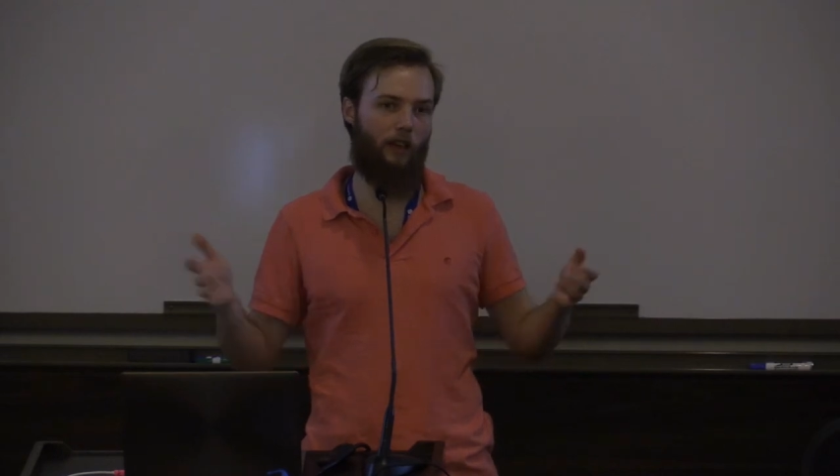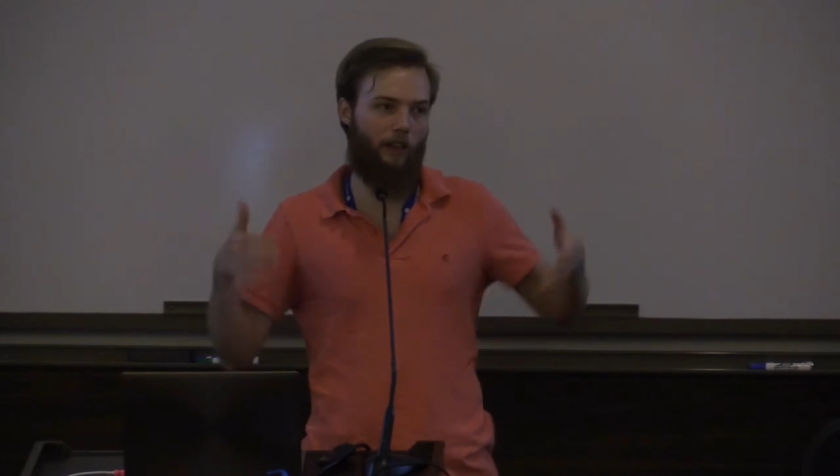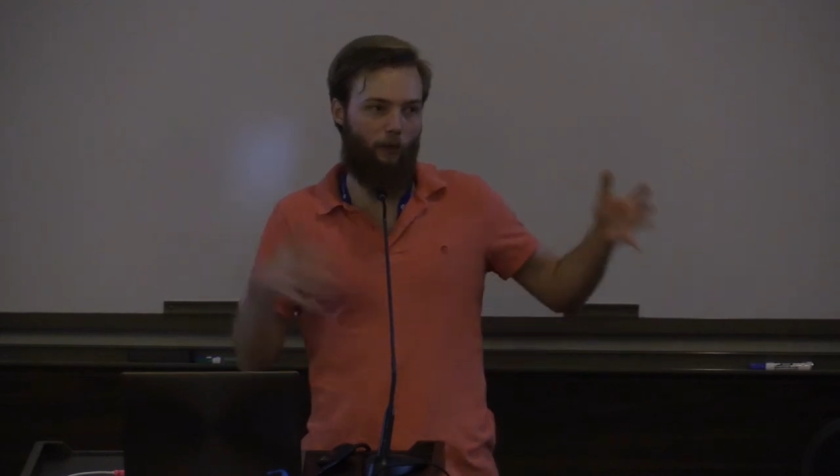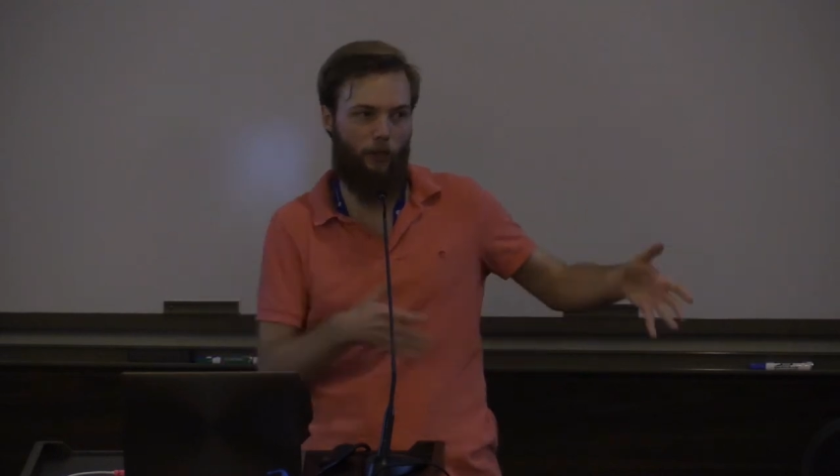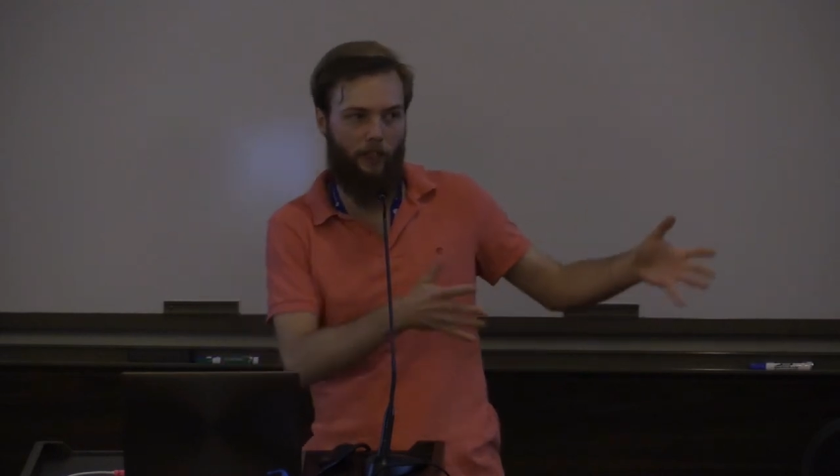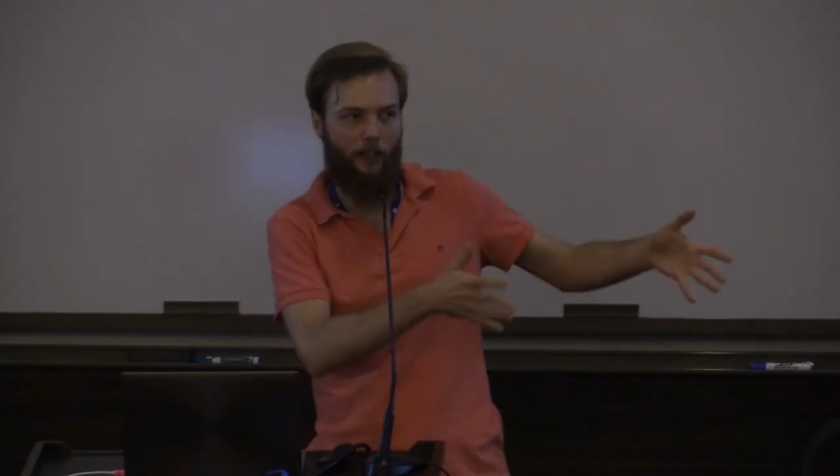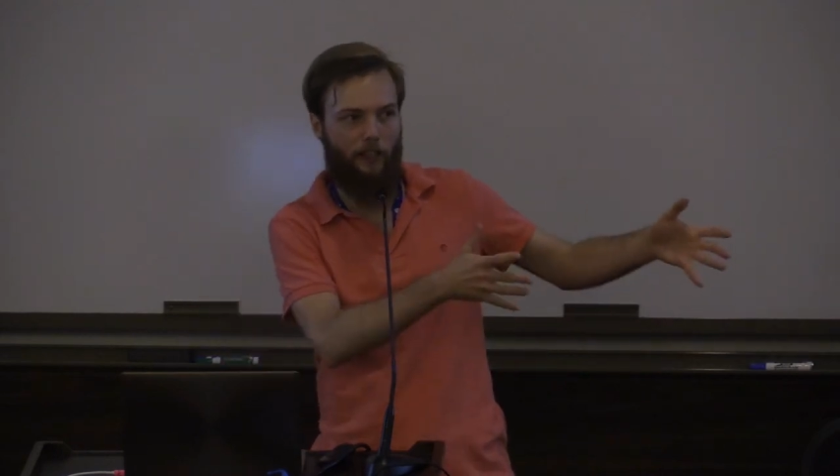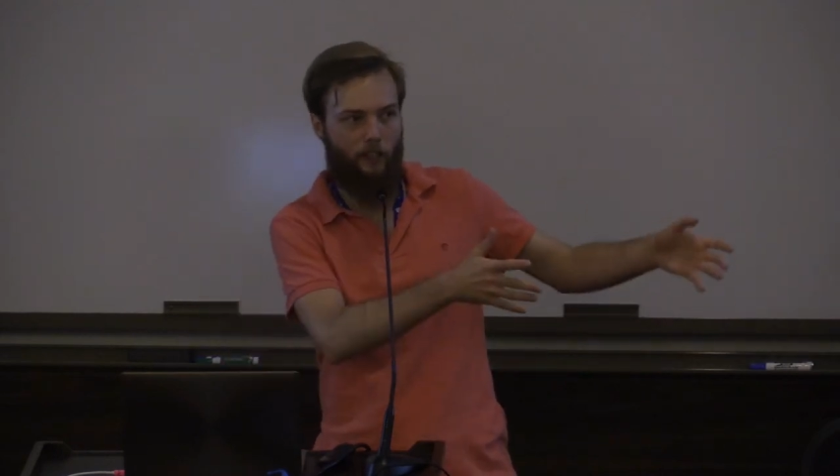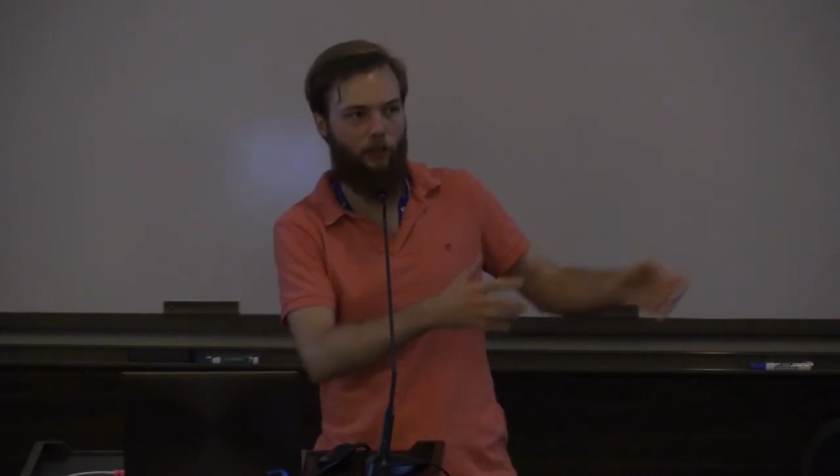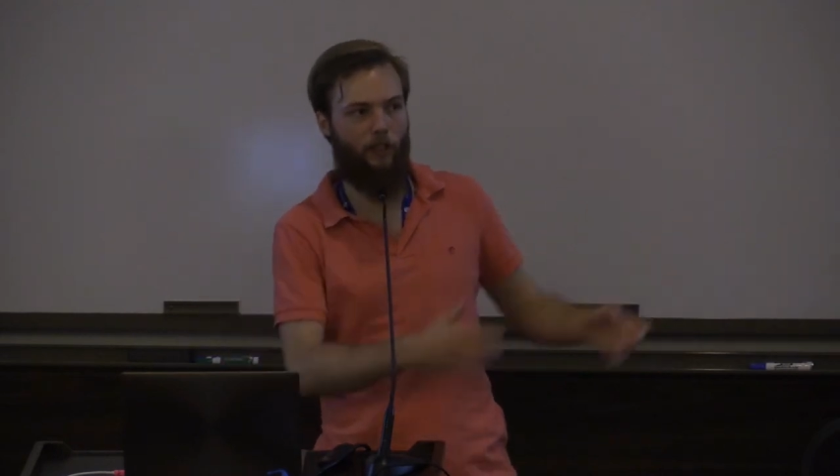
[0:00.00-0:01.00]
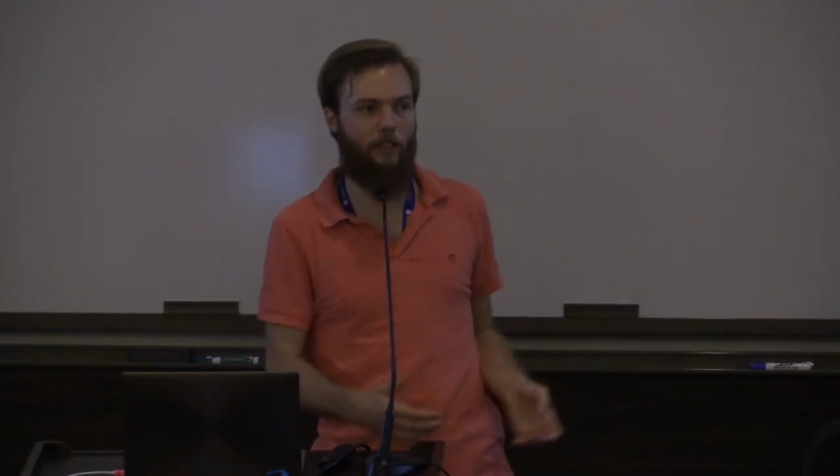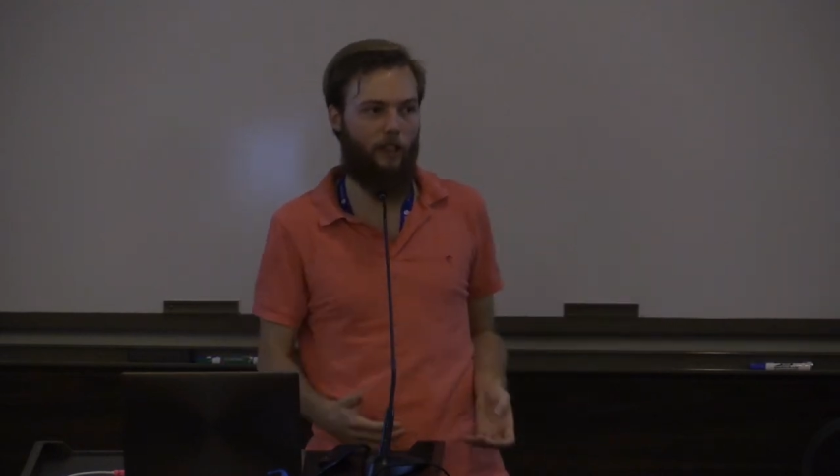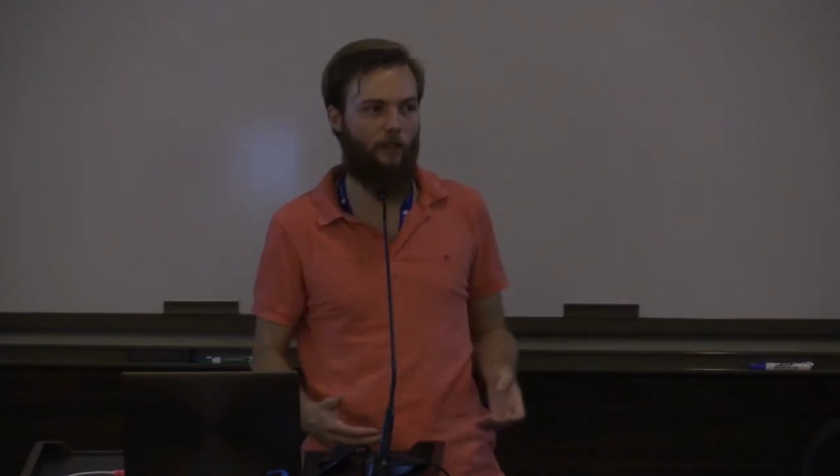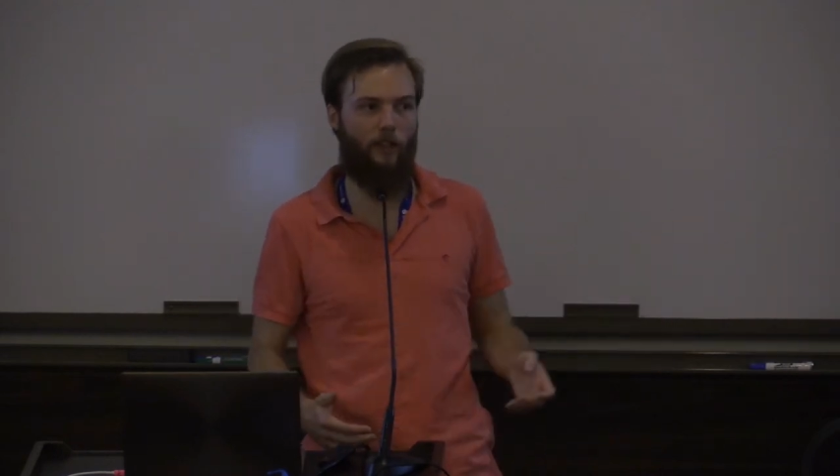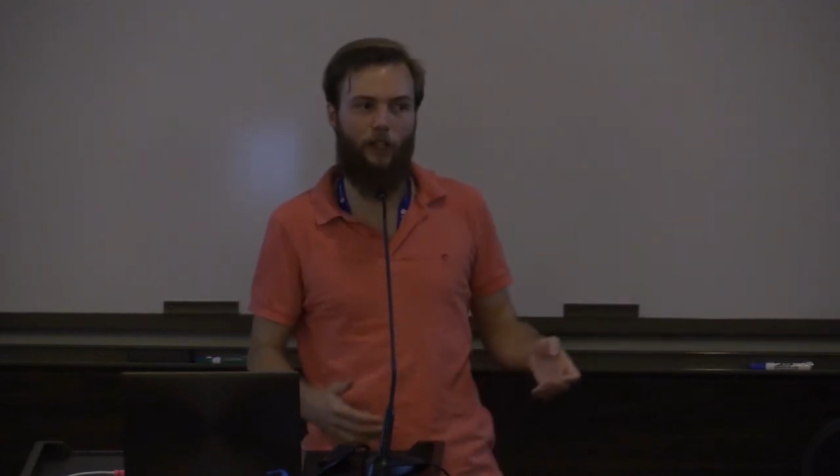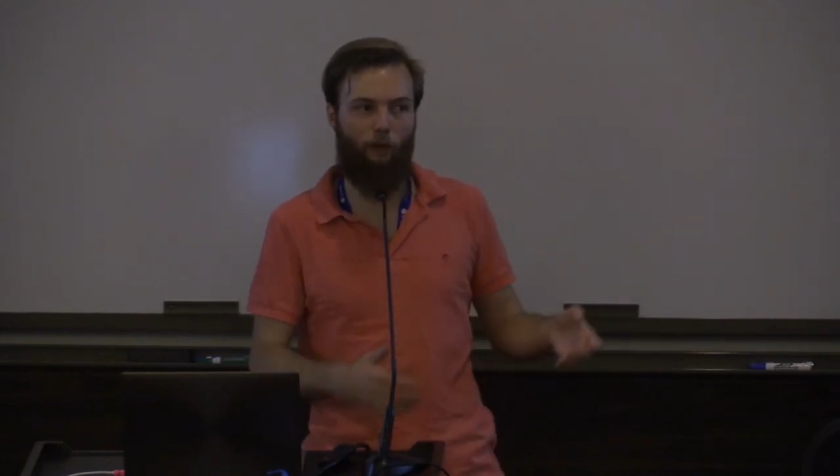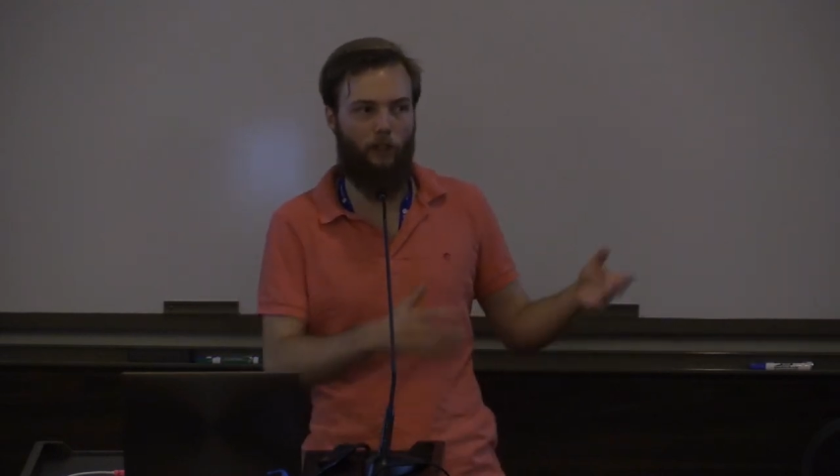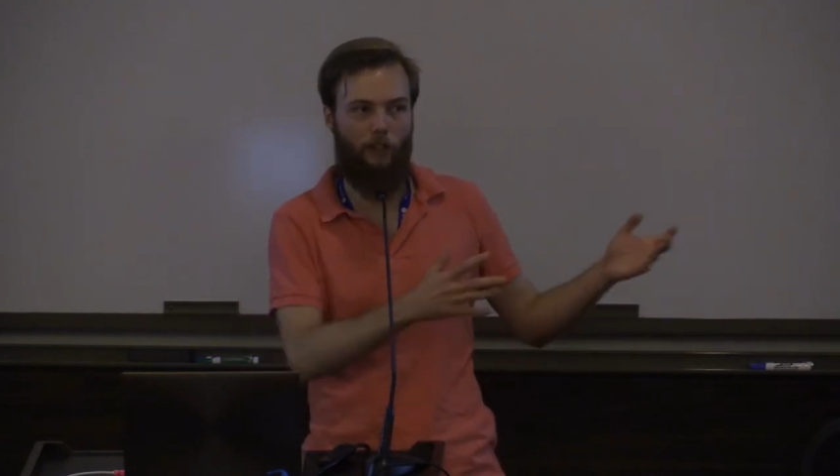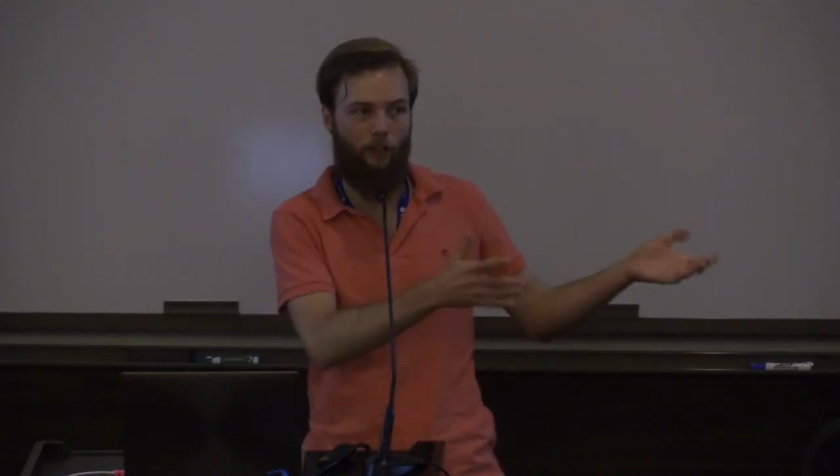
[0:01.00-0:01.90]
like a real S Q L server with